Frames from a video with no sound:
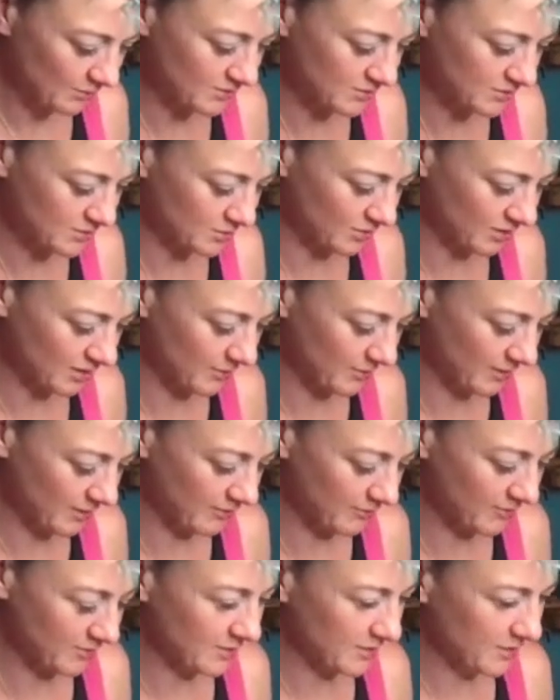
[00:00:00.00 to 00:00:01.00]
We are talking
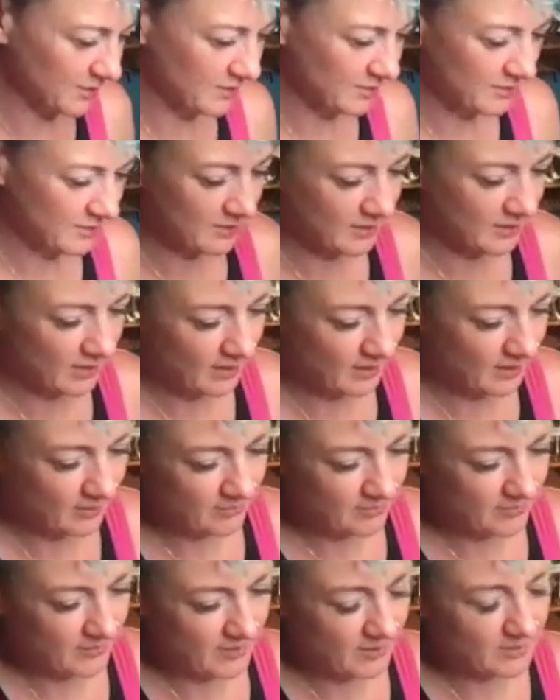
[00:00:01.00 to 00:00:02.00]
about
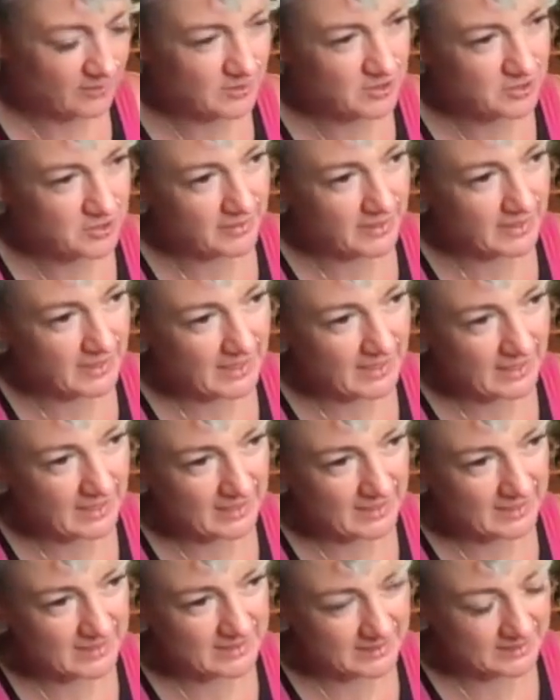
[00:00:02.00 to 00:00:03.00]
those
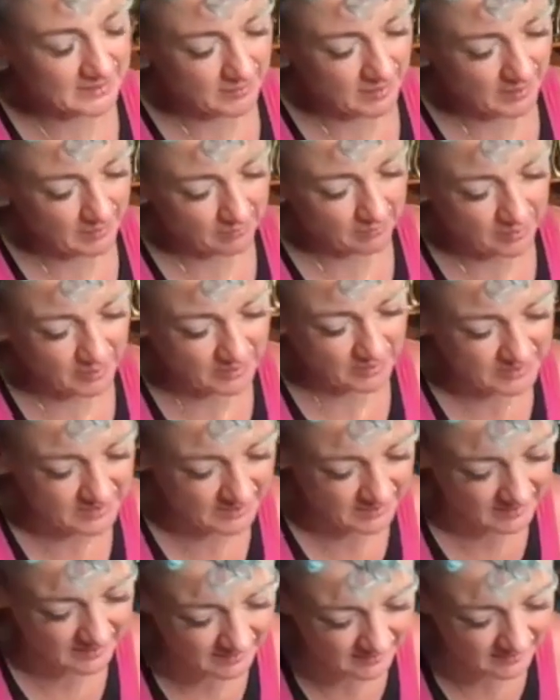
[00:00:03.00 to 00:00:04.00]
shrinkies and
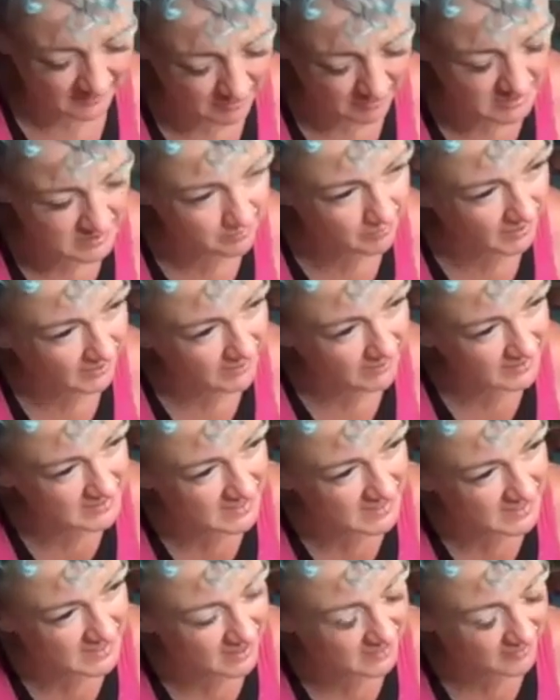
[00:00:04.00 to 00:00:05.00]
putting crisp packets
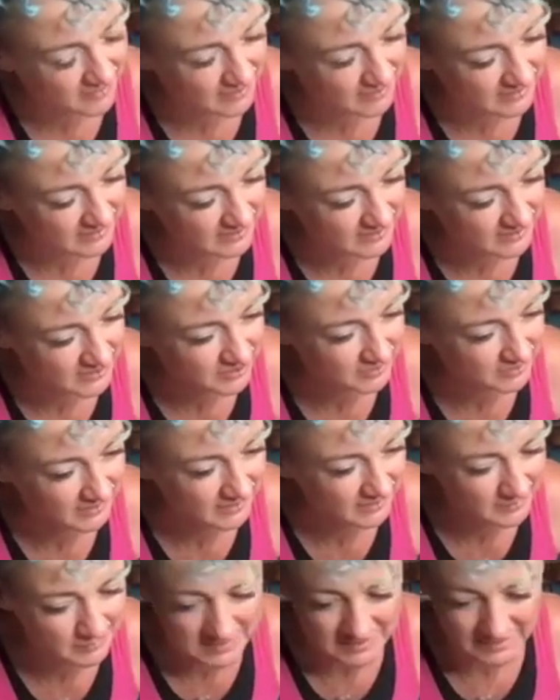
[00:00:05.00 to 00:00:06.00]
in the oven to
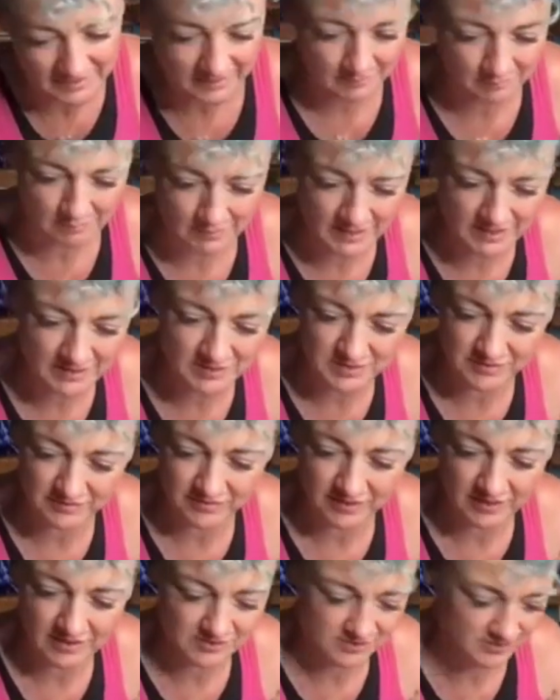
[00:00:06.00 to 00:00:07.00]
shrink them to like miniature
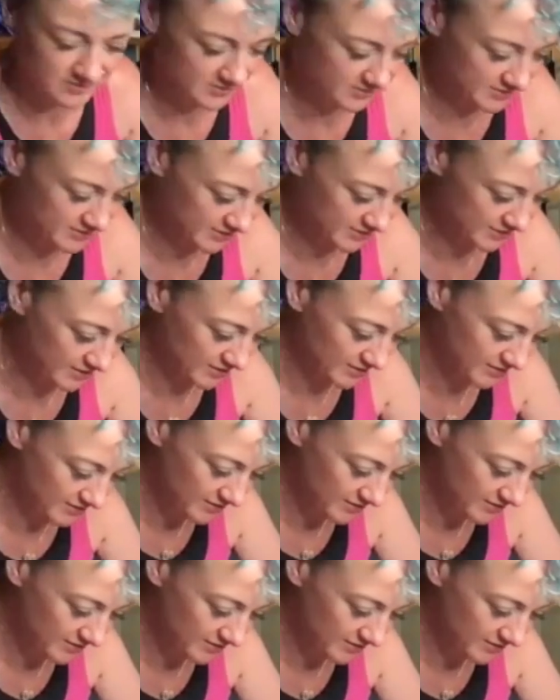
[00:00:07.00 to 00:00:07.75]
versions.